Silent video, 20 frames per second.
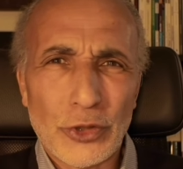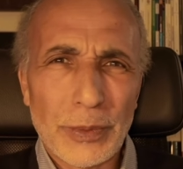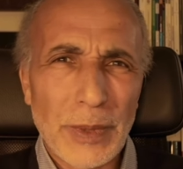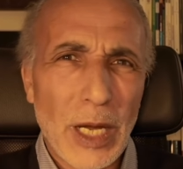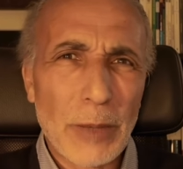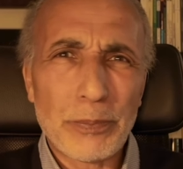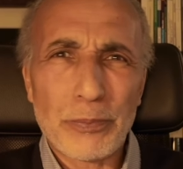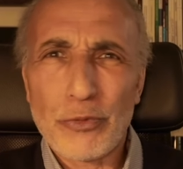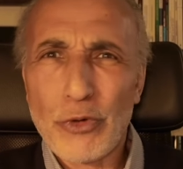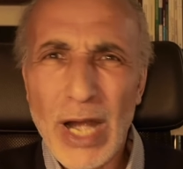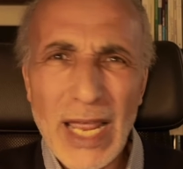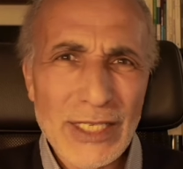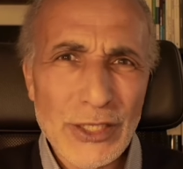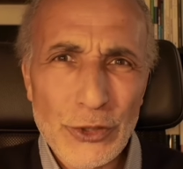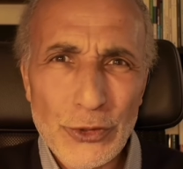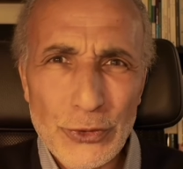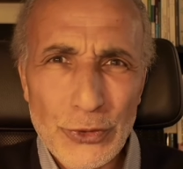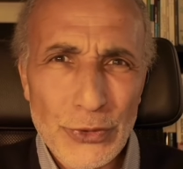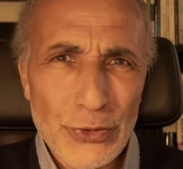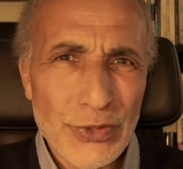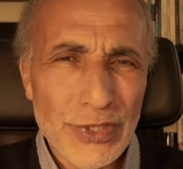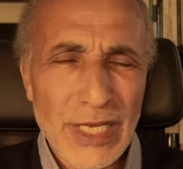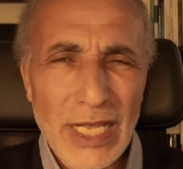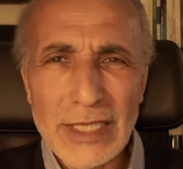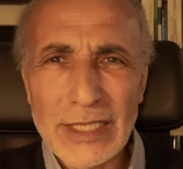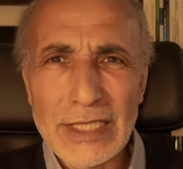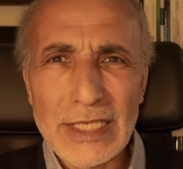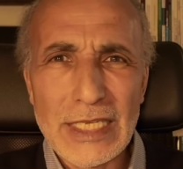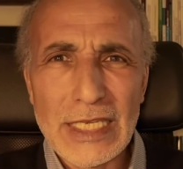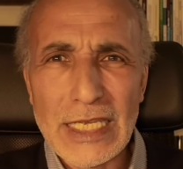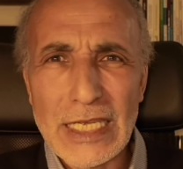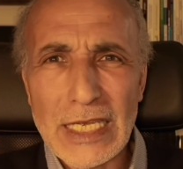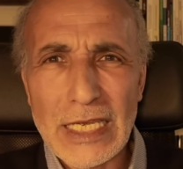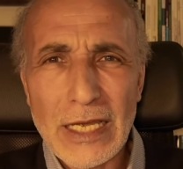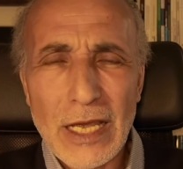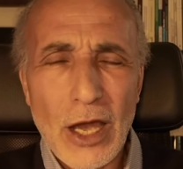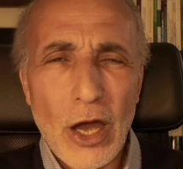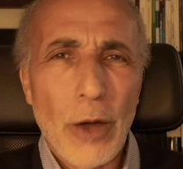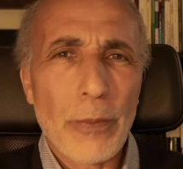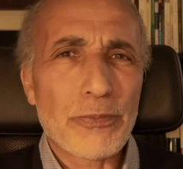the oppressors and
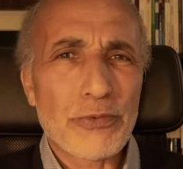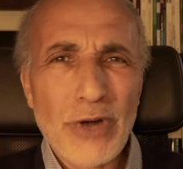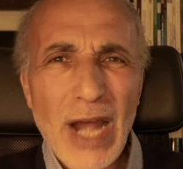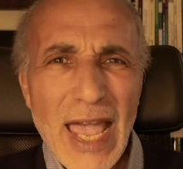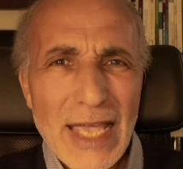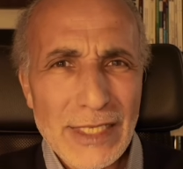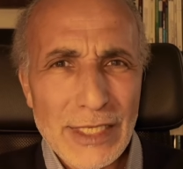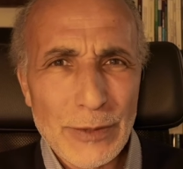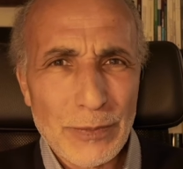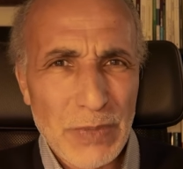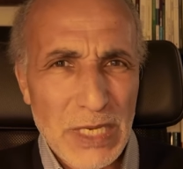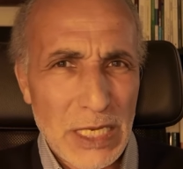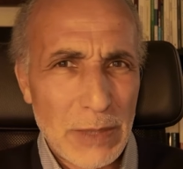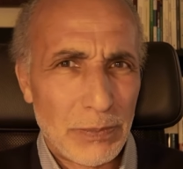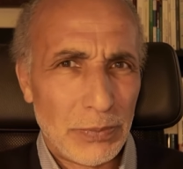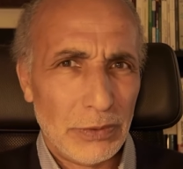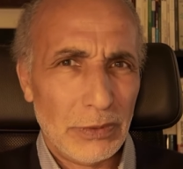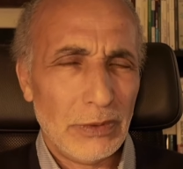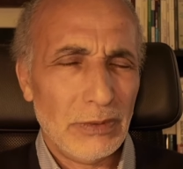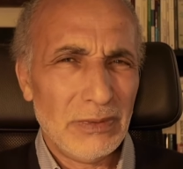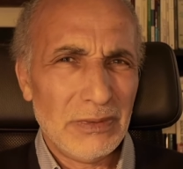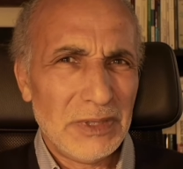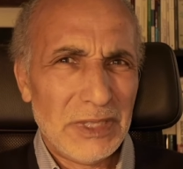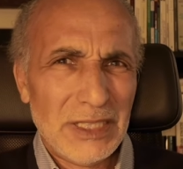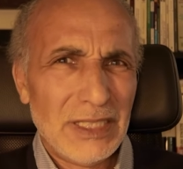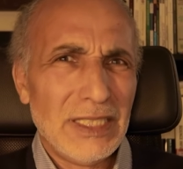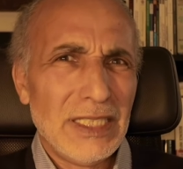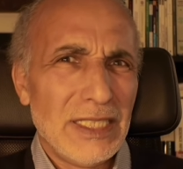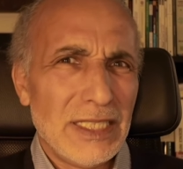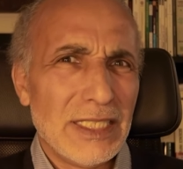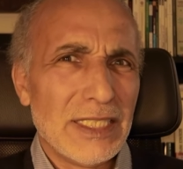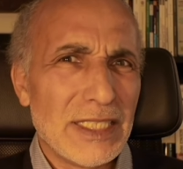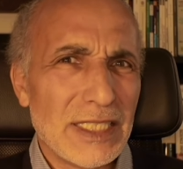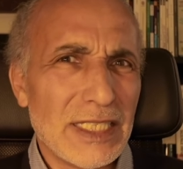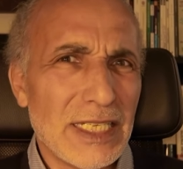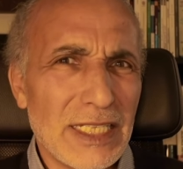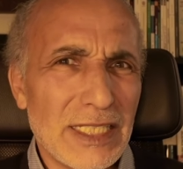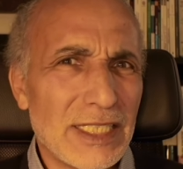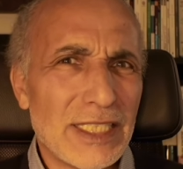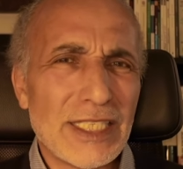the oppressed people.
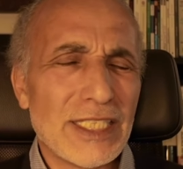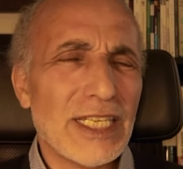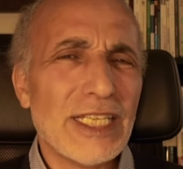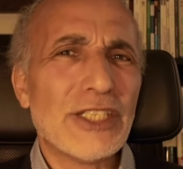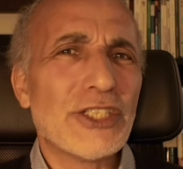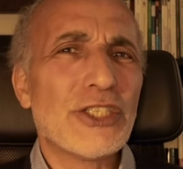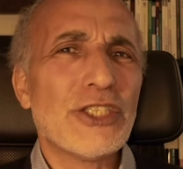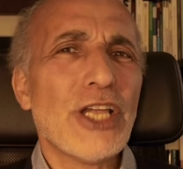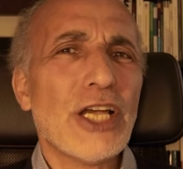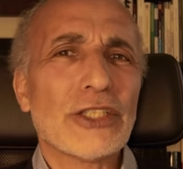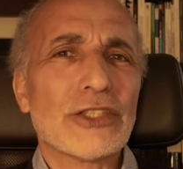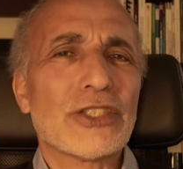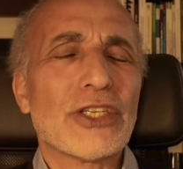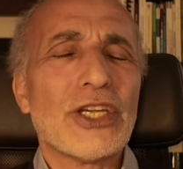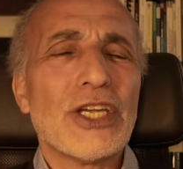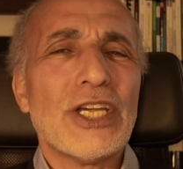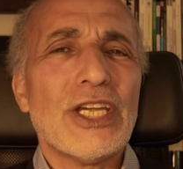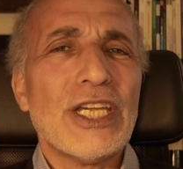It's, it's, it's, not,